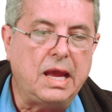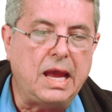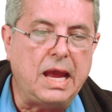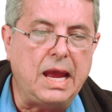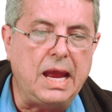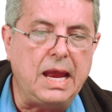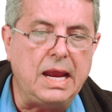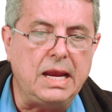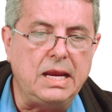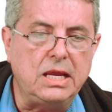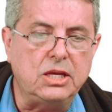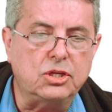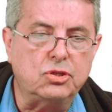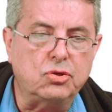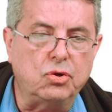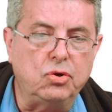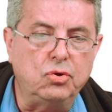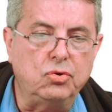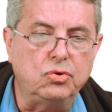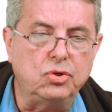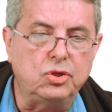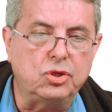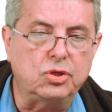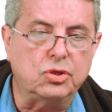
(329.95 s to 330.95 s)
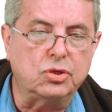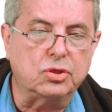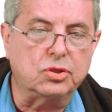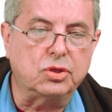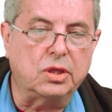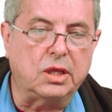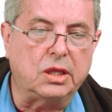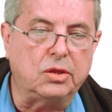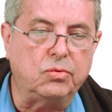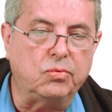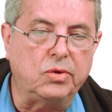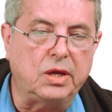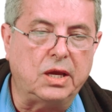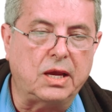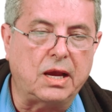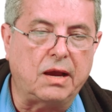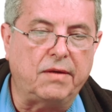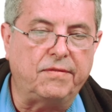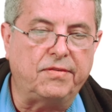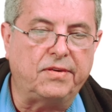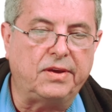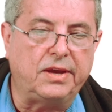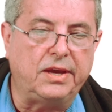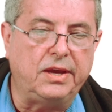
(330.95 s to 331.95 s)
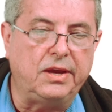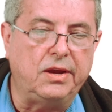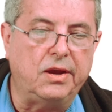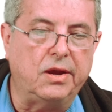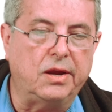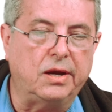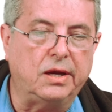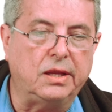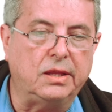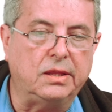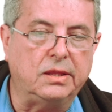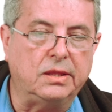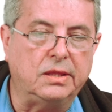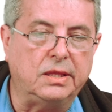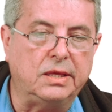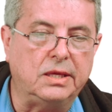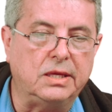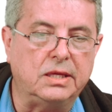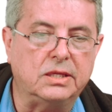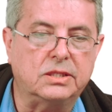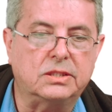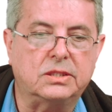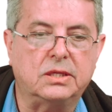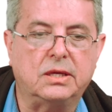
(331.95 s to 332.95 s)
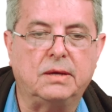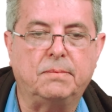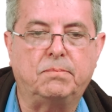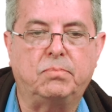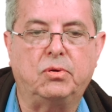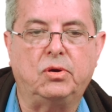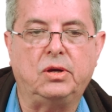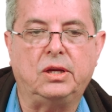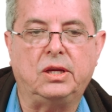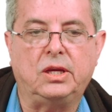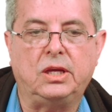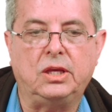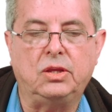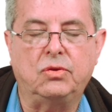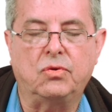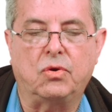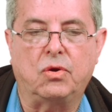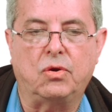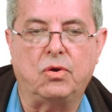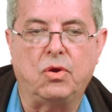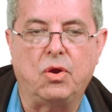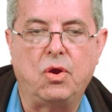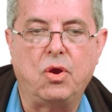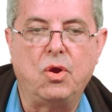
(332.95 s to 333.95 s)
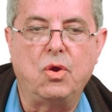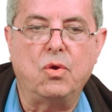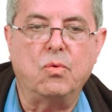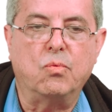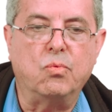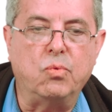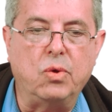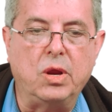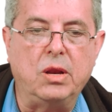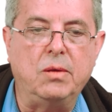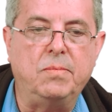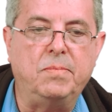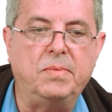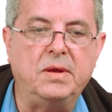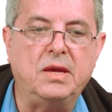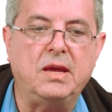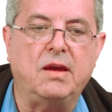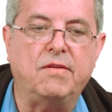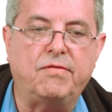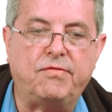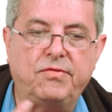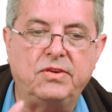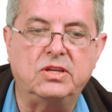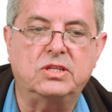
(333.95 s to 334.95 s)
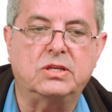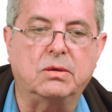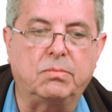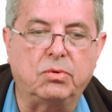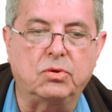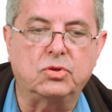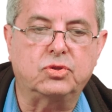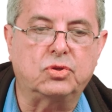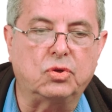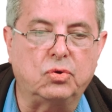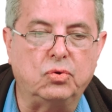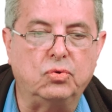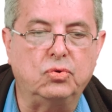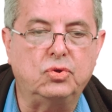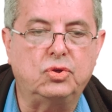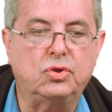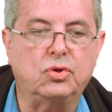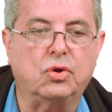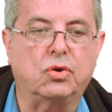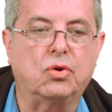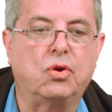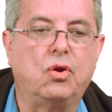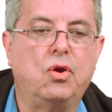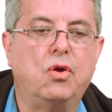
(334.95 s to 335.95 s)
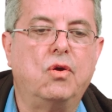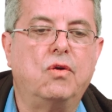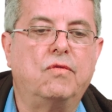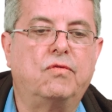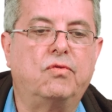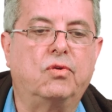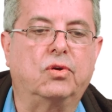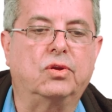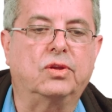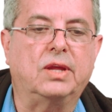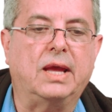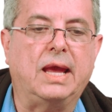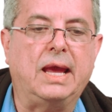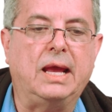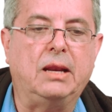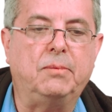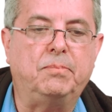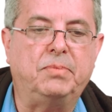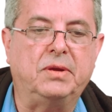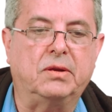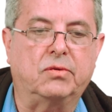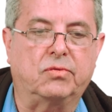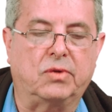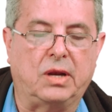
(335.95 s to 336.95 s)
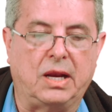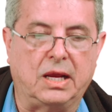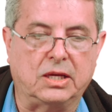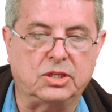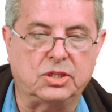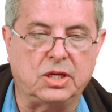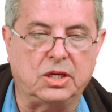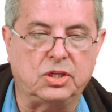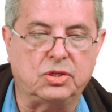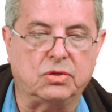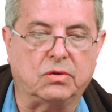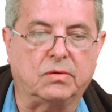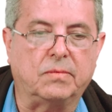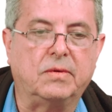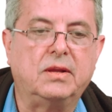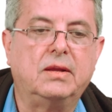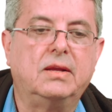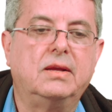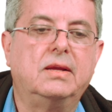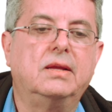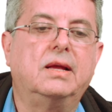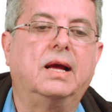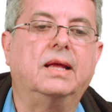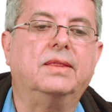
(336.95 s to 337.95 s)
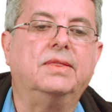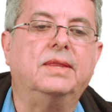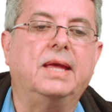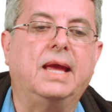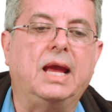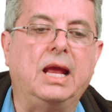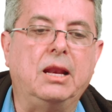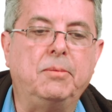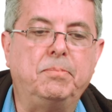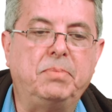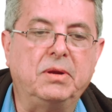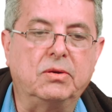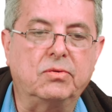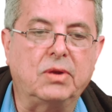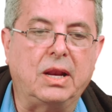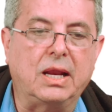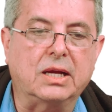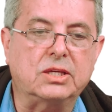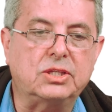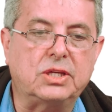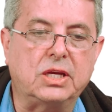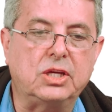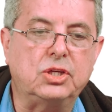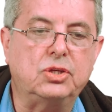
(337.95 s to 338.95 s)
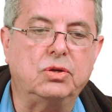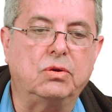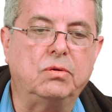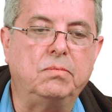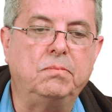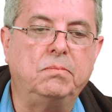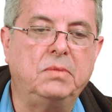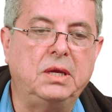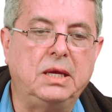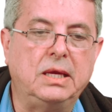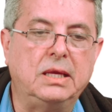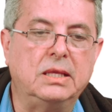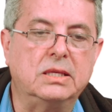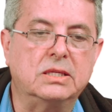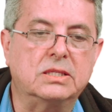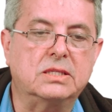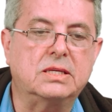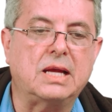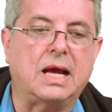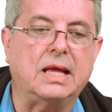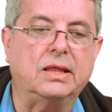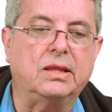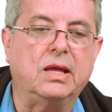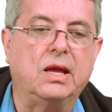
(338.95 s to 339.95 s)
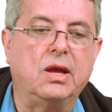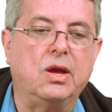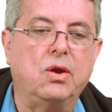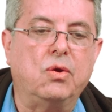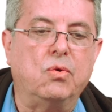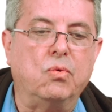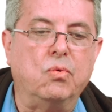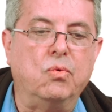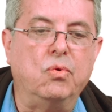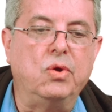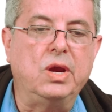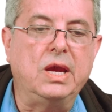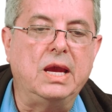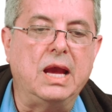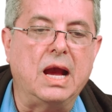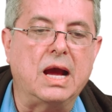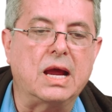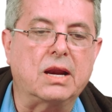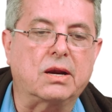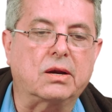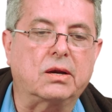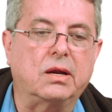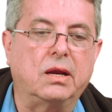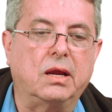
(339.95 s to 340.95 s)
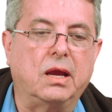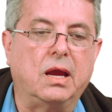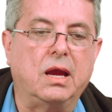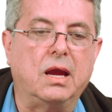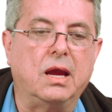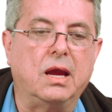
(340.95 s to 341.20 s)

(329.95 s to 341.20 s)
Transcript: any solution that we have here in this polyhedron will be a feasible solution for the LP relaxation. And the LP relaxation means that we are